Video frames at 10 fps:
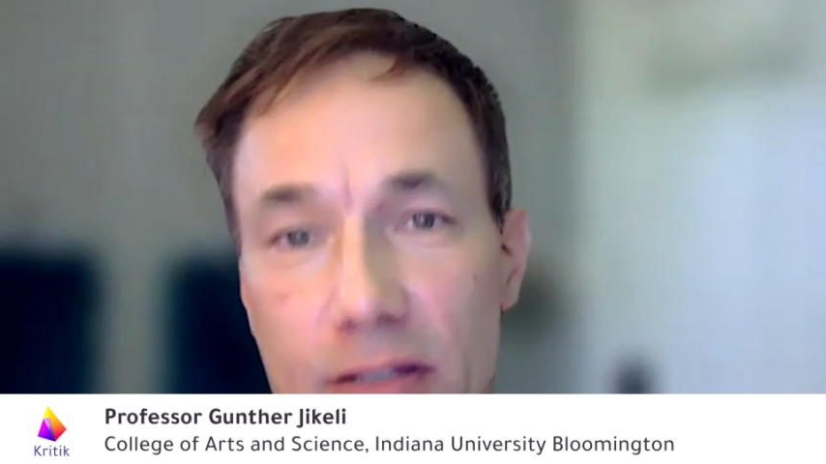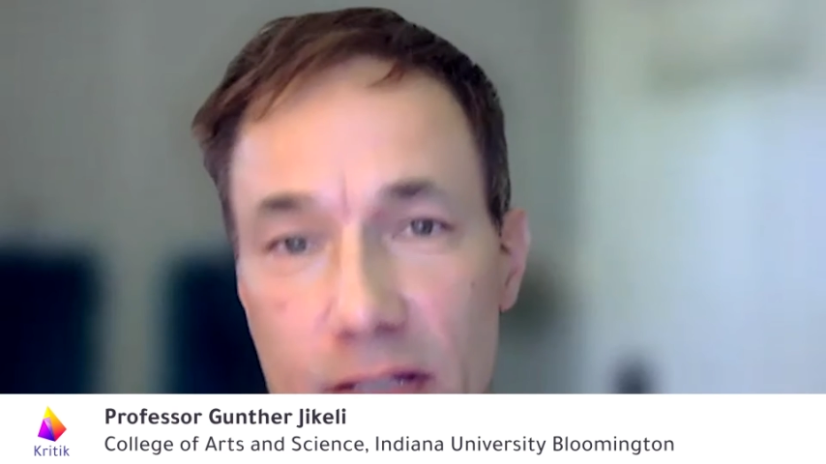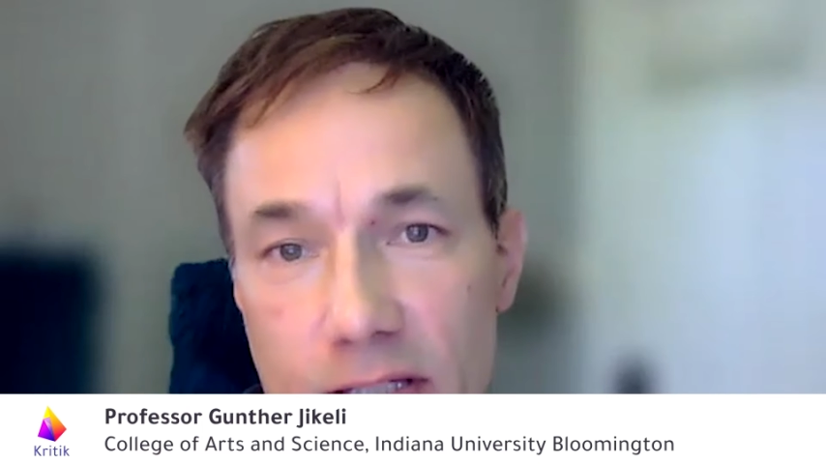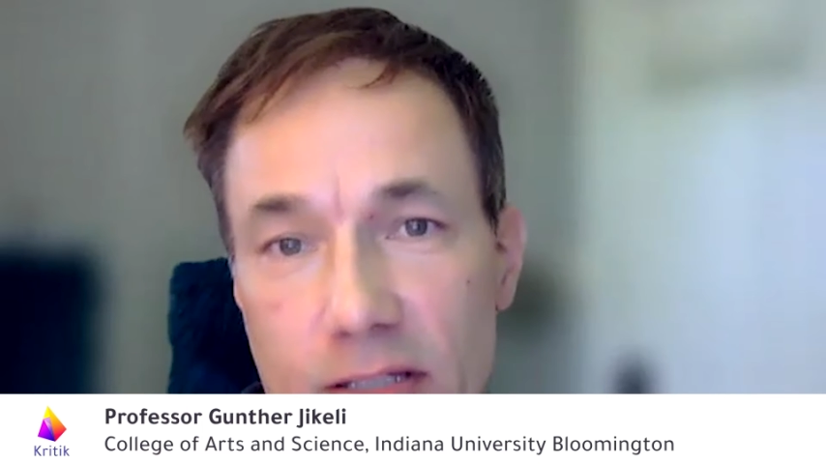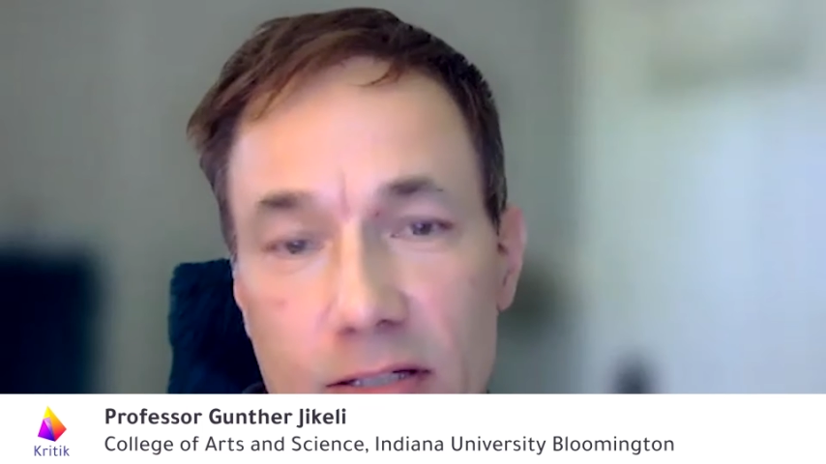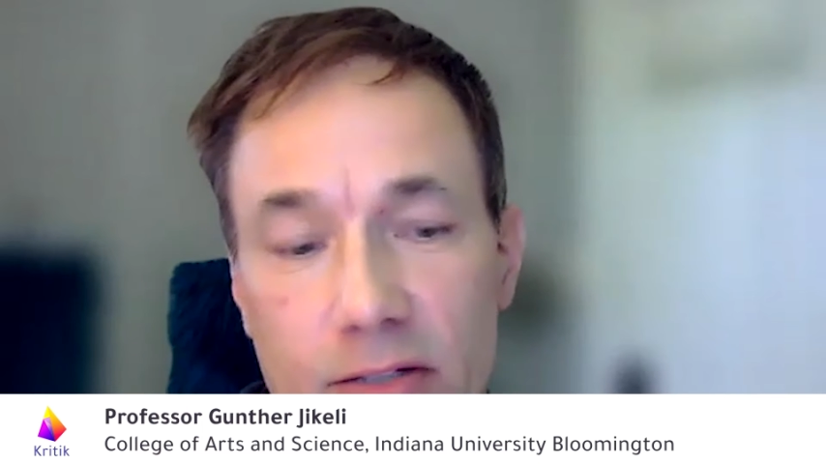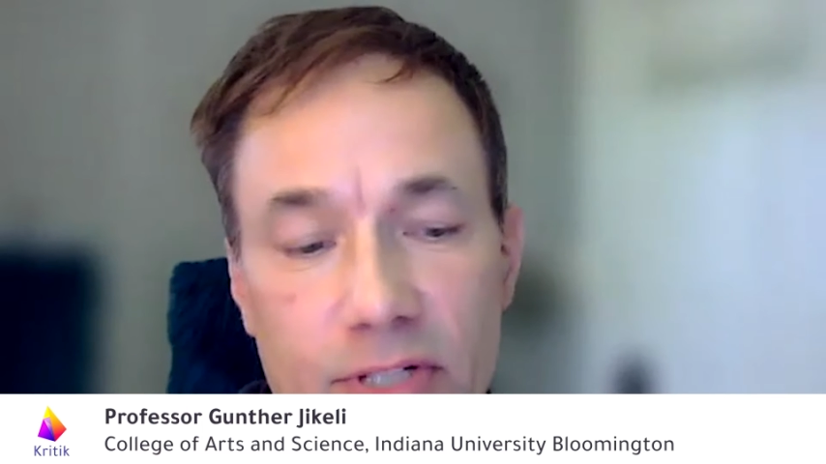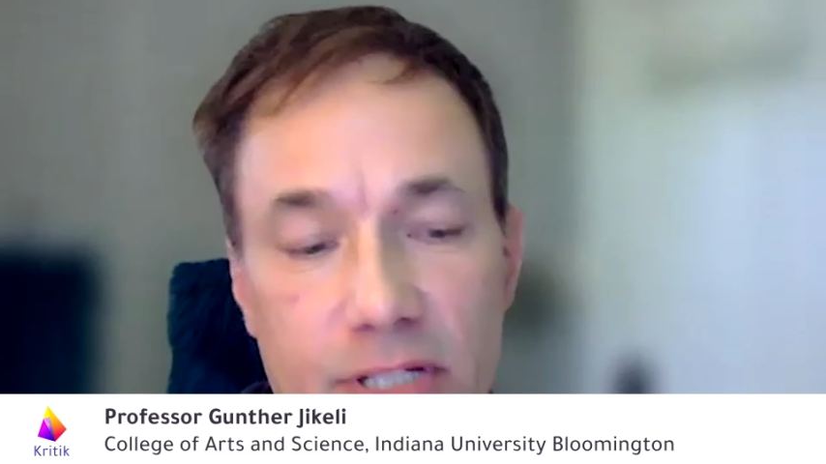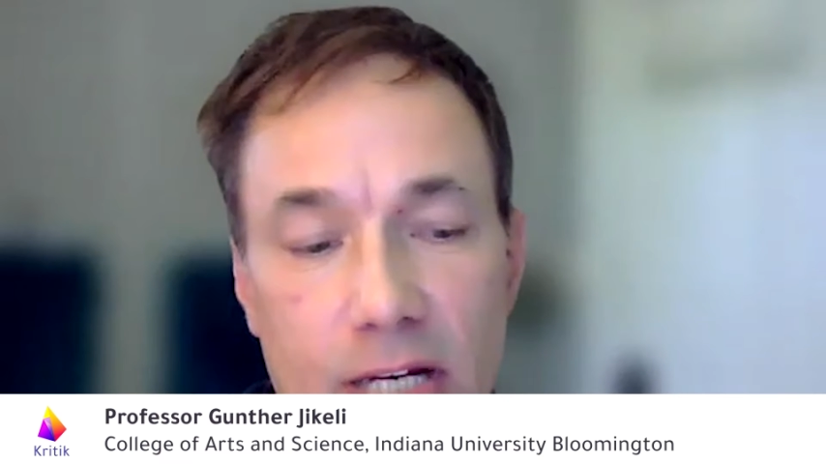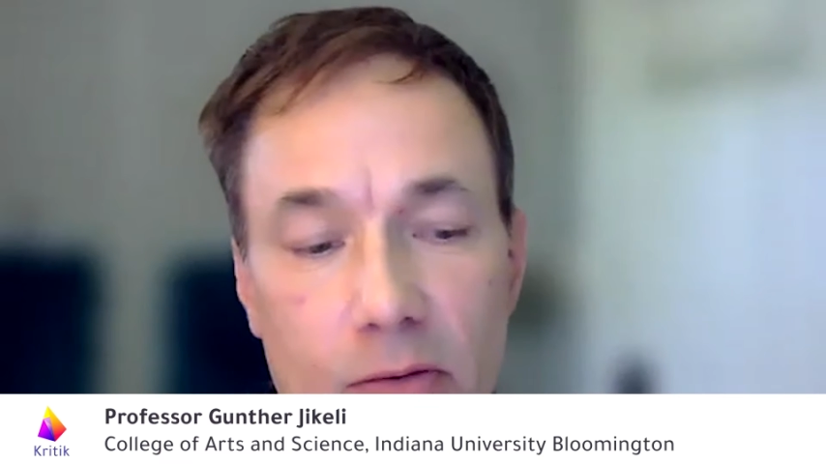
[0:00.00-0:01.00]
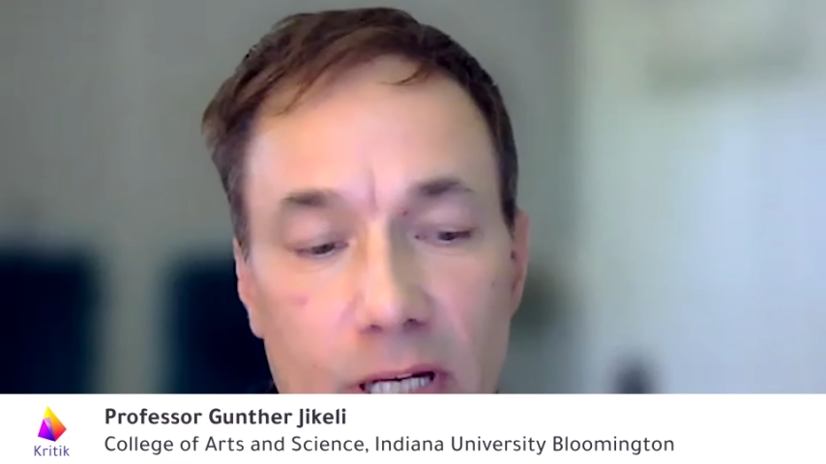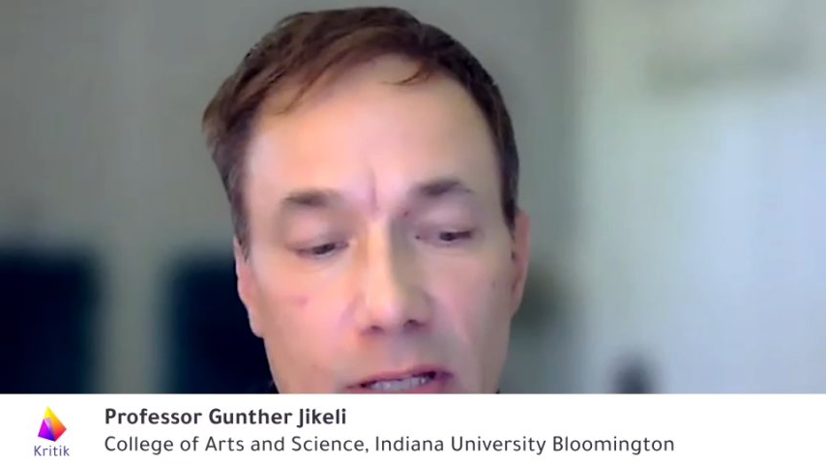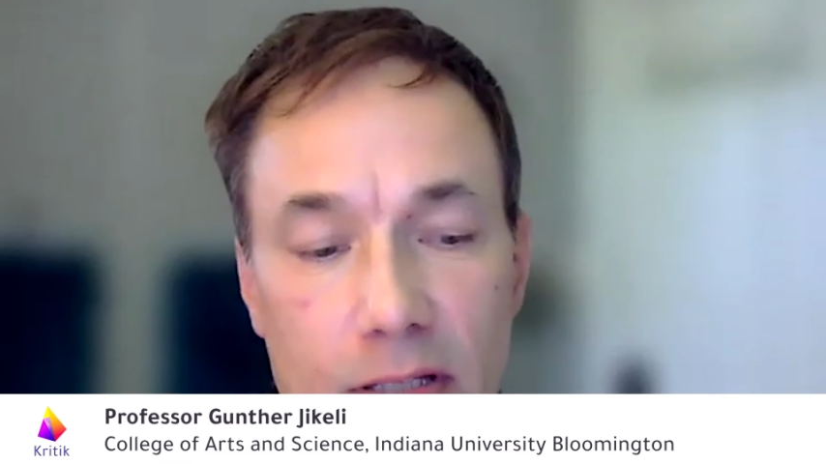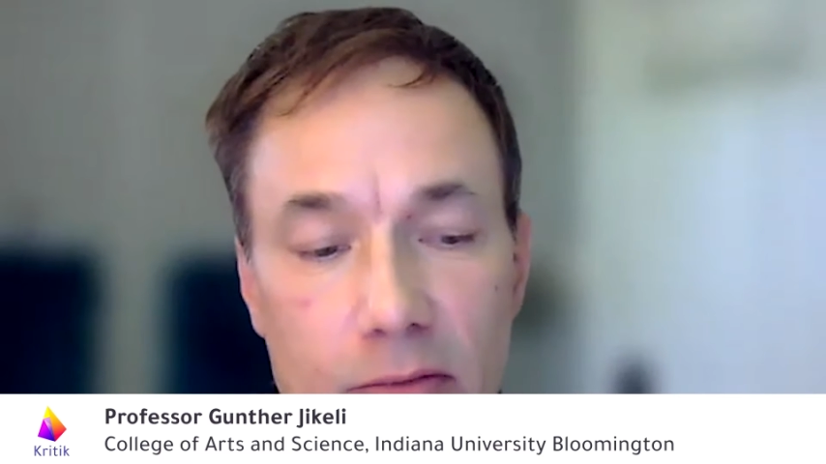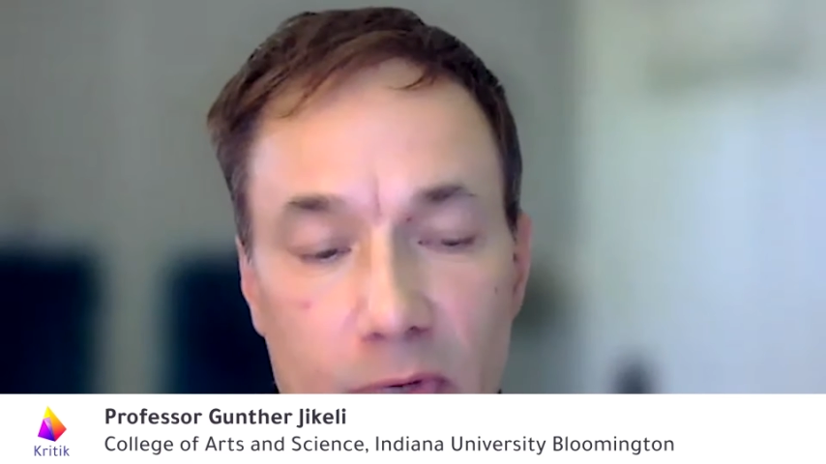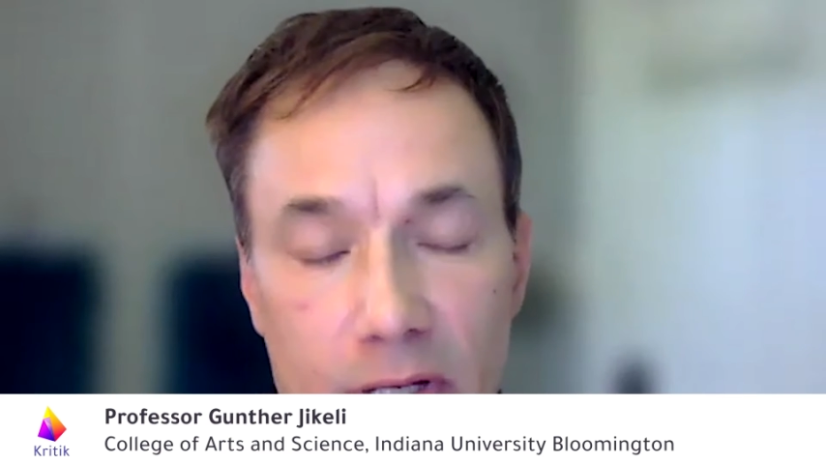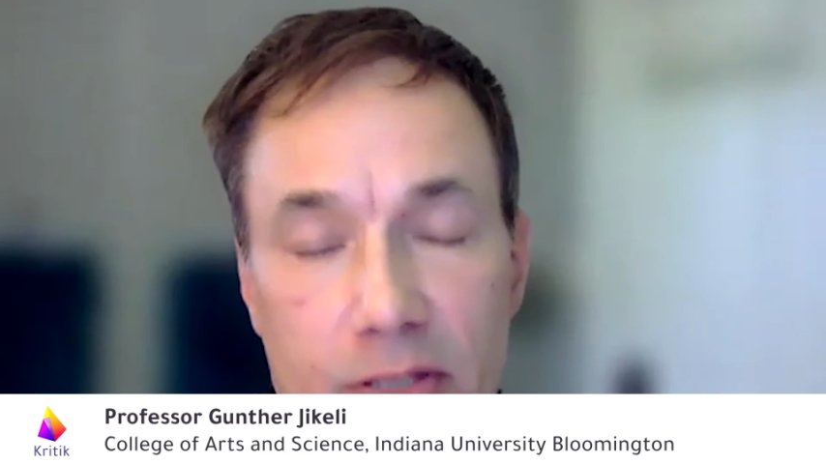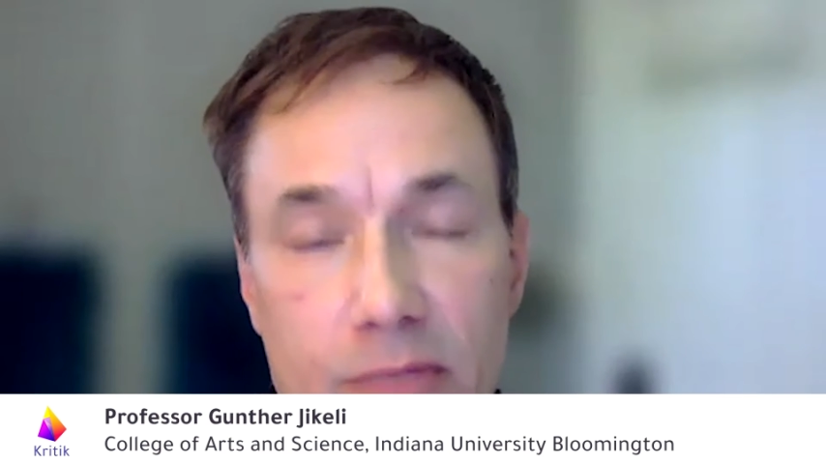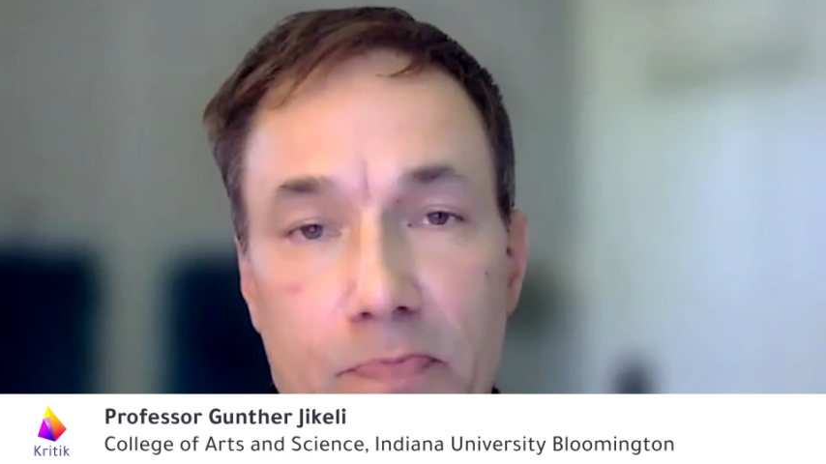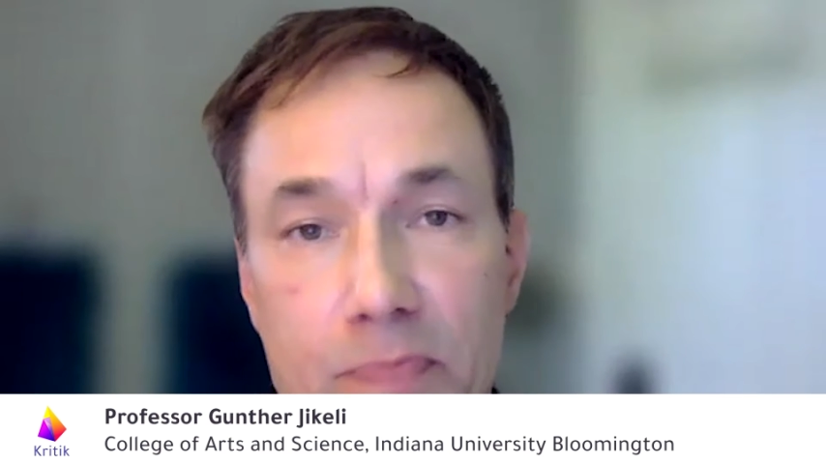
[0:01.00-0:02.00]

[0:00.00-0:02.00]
this Kritik where the